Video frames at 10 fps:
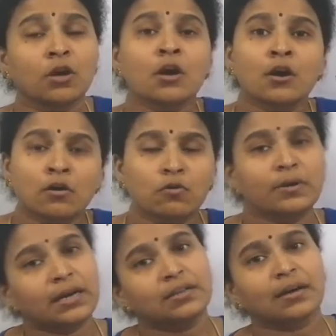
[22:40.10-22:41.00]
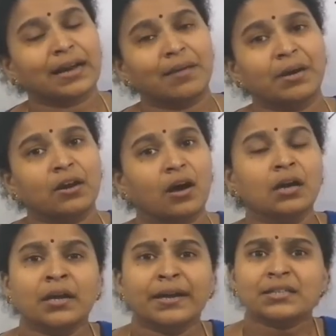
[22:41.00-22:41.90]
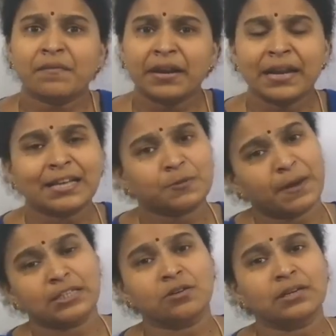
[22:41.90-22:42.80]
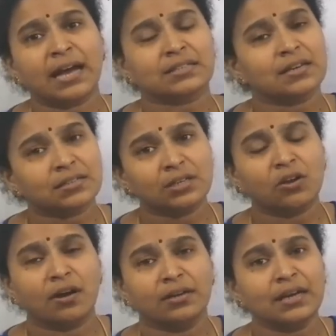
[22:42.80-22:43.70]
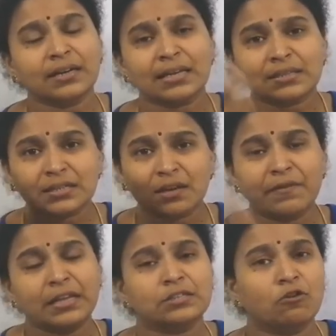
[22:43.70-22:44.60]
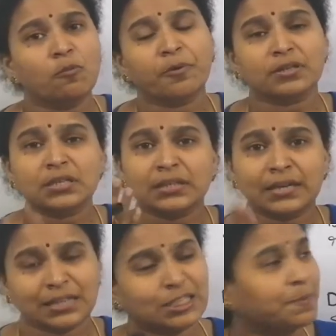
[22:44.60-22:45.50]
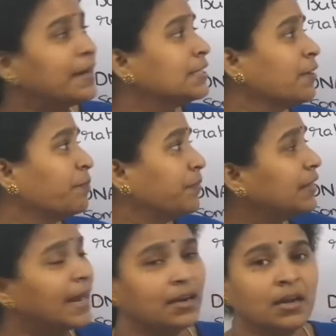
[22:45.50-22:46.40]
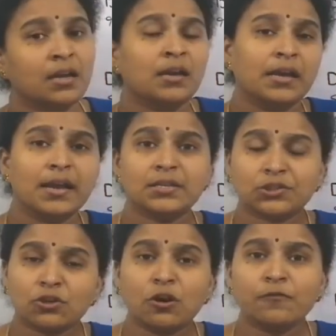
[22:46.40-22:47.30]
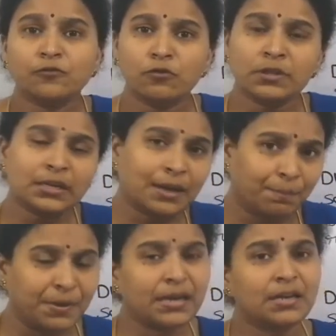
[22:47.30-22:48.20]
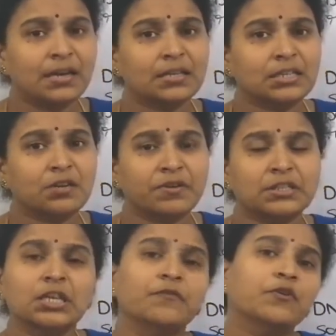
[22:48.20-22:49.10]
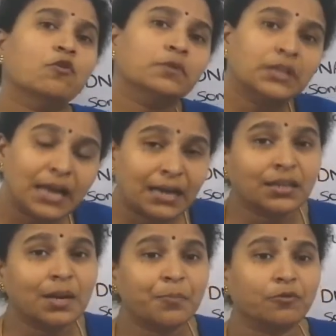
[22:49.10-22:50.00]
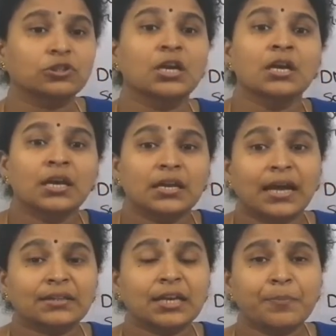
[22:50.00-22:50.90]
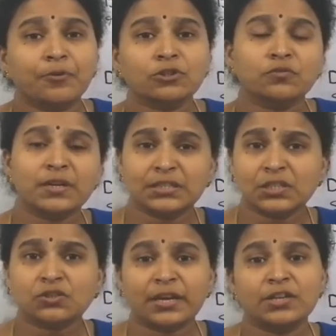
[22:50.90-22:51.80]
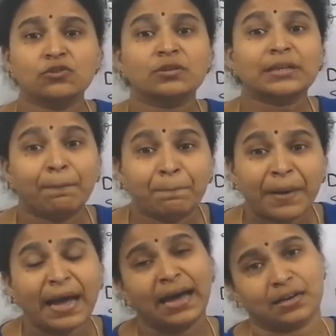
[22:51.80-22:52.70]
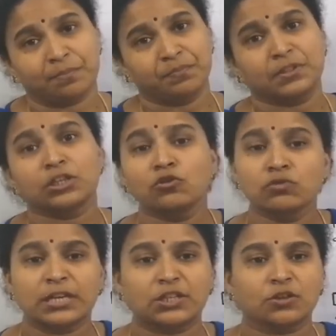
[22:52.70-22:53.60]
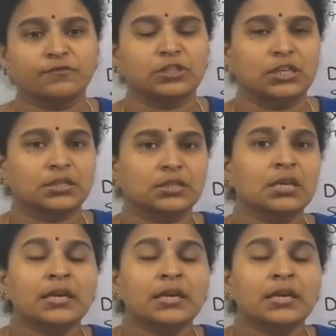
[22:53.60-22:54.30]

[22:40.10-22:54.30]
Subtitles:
out who did the crime and all, it's a very expensive task. It's a daunting task. It's a very slow process and it's expensive. Then instead of doing the complete DNA sequencing, if you go with another approach, in other approach, we are just trying to compare the two sets of genes.